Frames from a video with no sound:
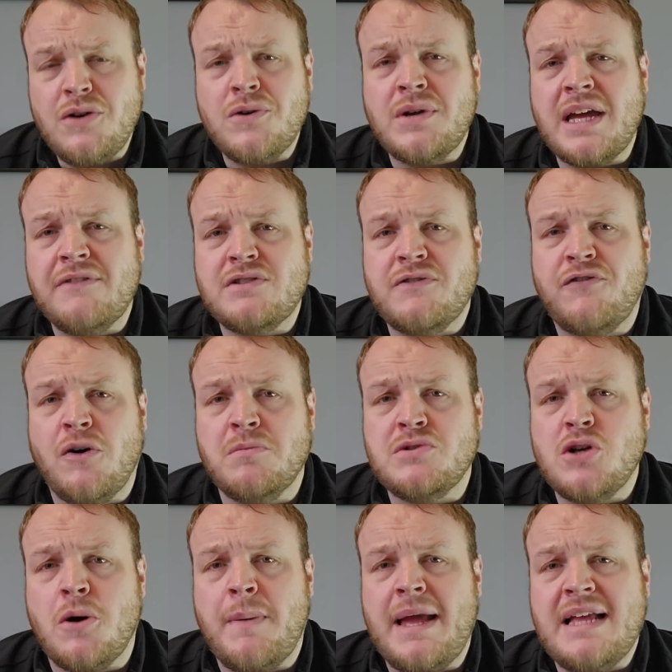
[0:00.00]
do give us a
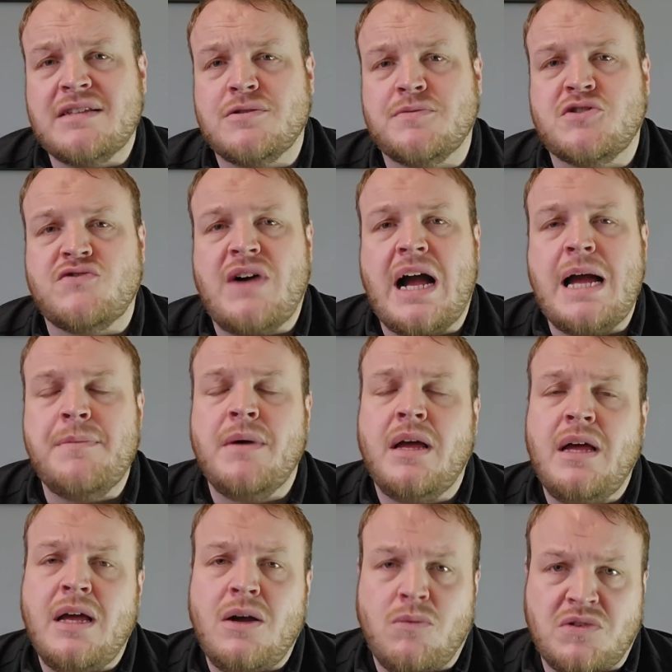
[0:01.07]
thumbs up, hit subscribe.
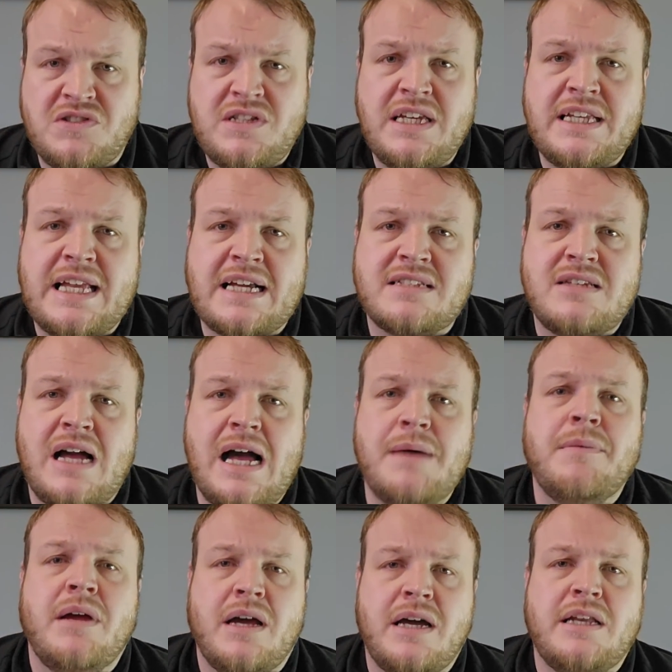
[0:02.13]
We'll see you next
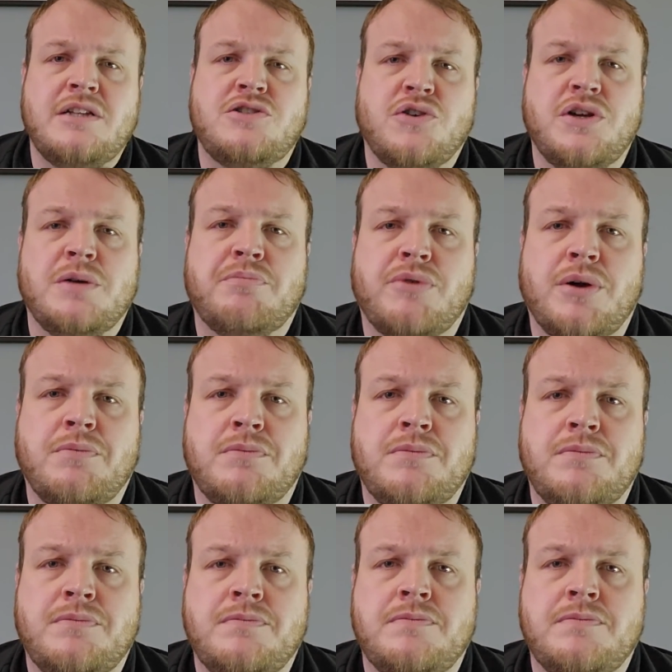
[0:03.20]
time and enjoy your brew.